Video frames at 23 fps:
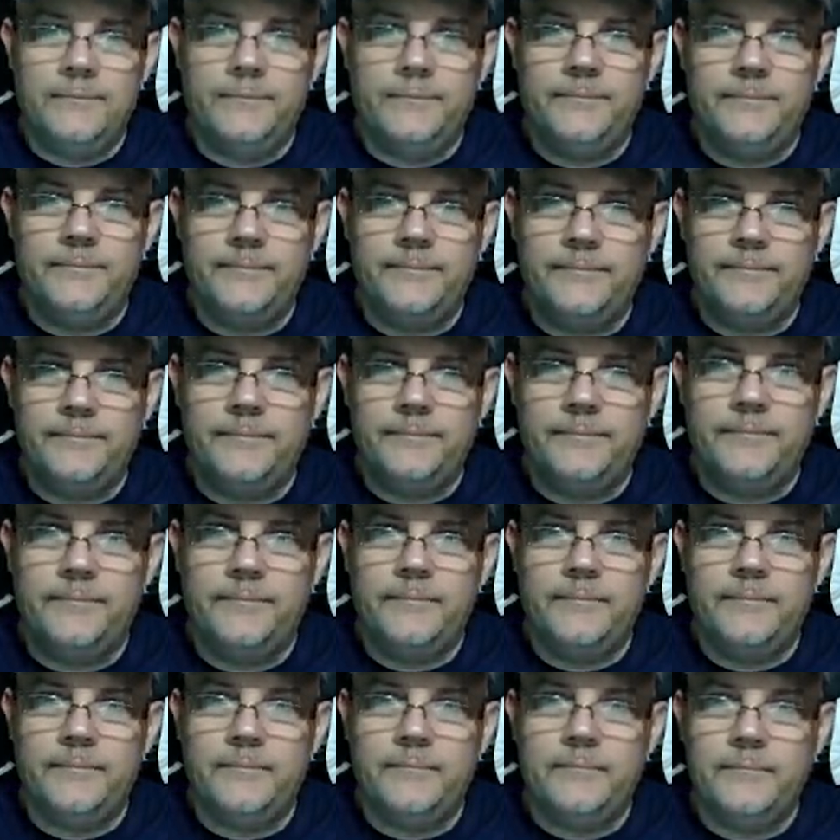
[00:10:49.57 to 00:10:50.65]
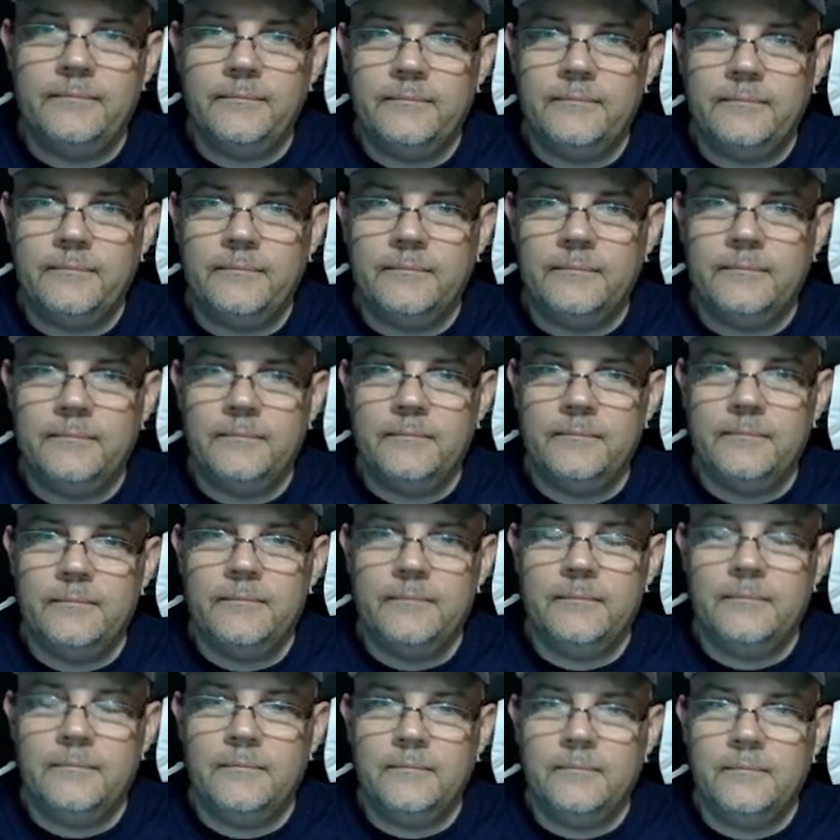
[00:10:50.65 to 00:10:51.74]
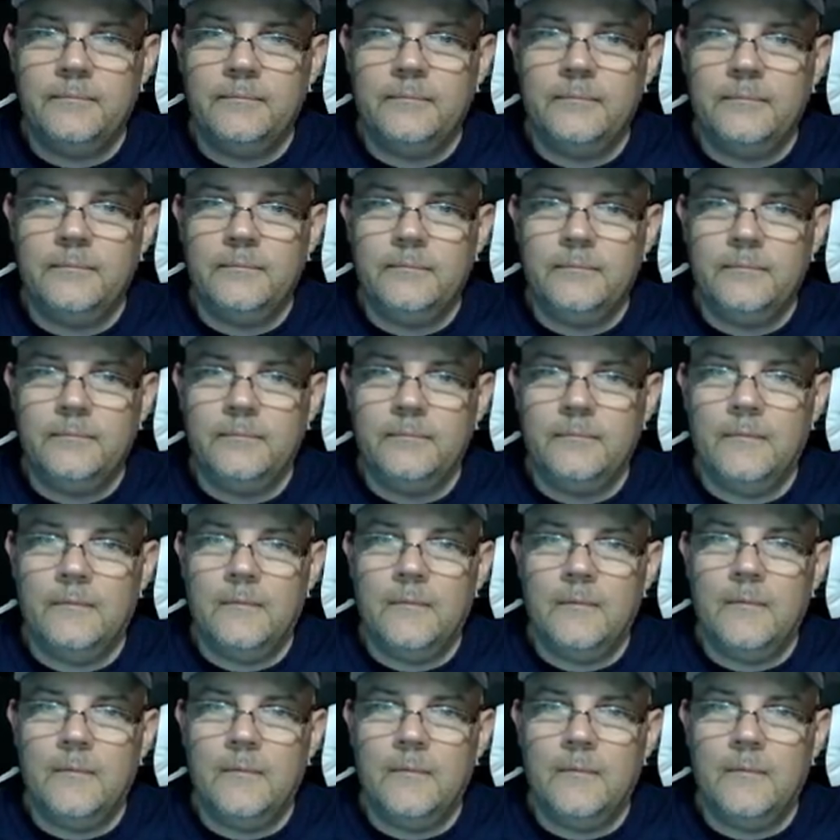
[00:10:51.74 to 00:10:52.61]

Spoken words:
(no one is talking)